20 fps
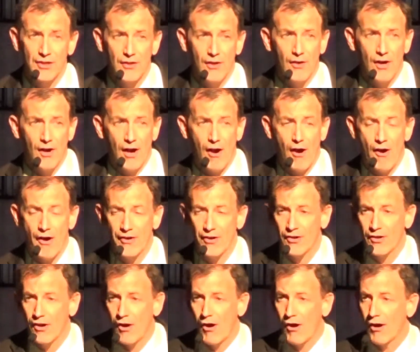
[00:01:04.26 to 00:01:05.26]
to
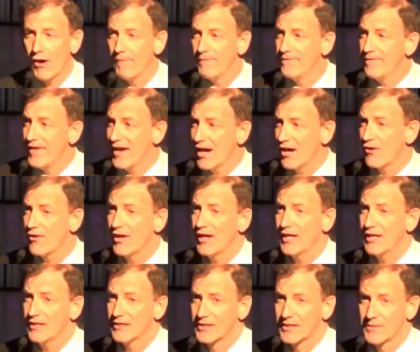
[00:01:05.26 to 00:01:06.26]
honor our
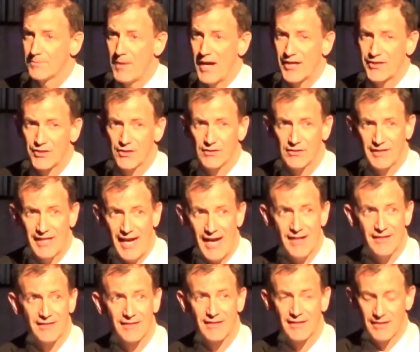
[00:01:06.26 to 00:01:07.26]
very special
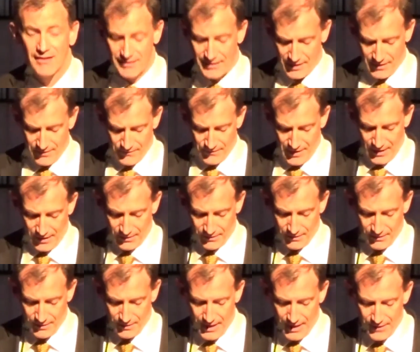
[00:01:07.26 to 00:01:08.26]
guests this evening,
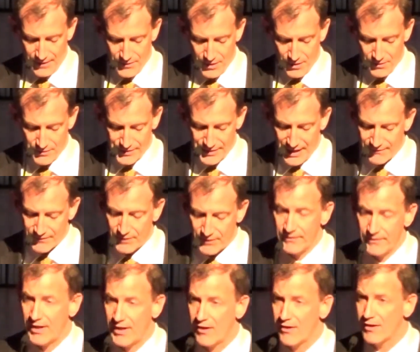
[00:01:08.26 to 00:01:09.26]
and there are
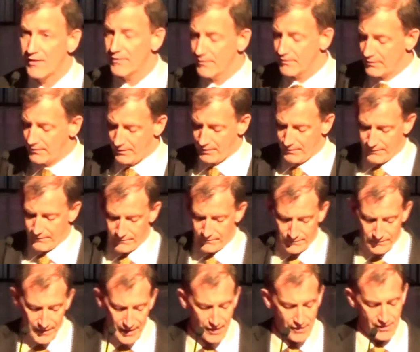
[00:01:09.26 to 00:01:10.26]
seven very
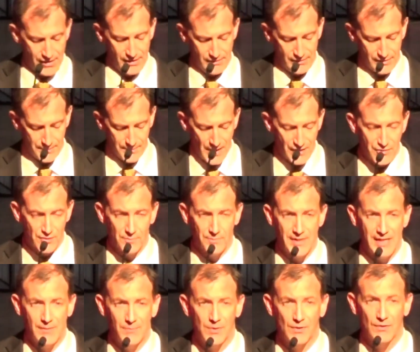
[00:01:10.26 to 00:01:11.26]
very special
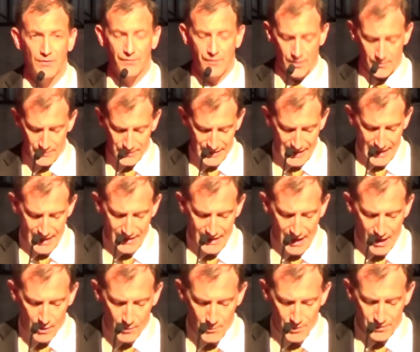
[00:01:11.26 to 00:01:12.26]
people from St.
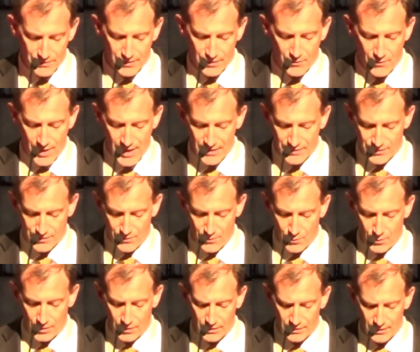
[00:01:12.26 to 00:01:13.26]
Albert the Great
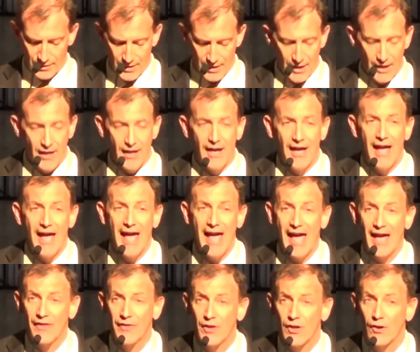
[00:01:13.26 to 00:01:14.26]
School
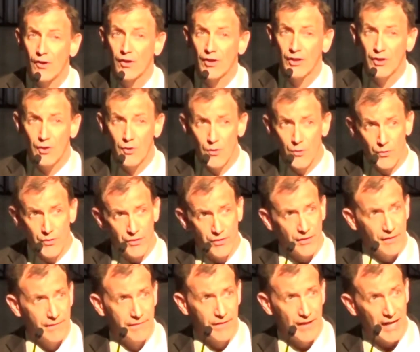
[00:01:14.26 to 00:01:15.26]
and their
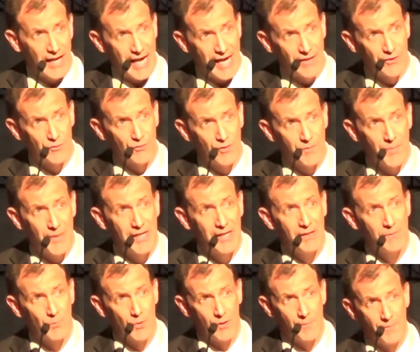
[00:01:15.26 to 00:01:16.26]
Youth
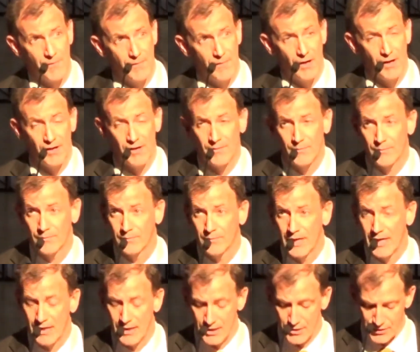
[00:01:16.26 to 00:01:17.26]
Philanthropy um,
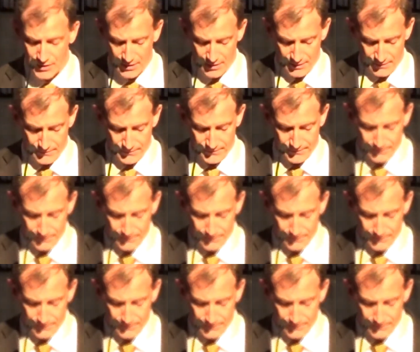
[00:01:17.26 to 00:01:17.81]
Initiative.